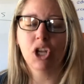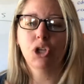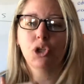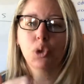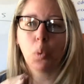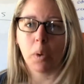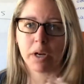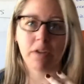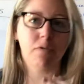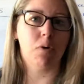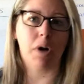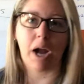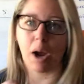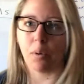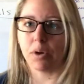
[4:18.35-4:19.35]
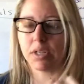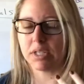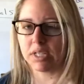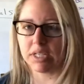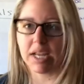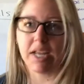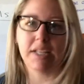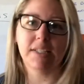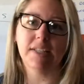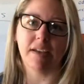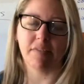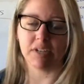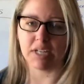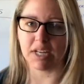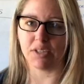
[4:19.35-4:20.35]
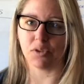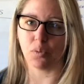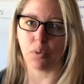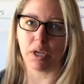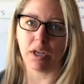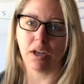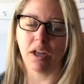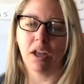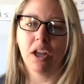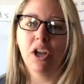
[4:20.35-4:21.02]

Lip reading: 24 hours a day, 7 days a week.